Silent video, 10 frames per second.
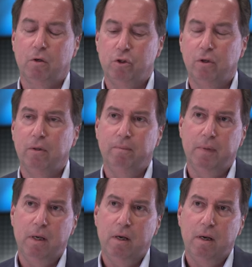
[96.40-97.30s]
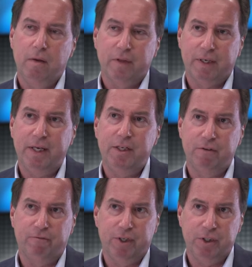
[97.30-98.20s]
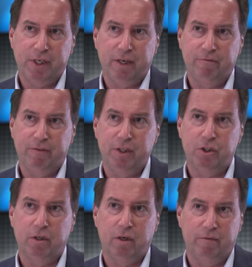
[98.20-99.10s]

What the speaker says: Sure. The key differentiating feature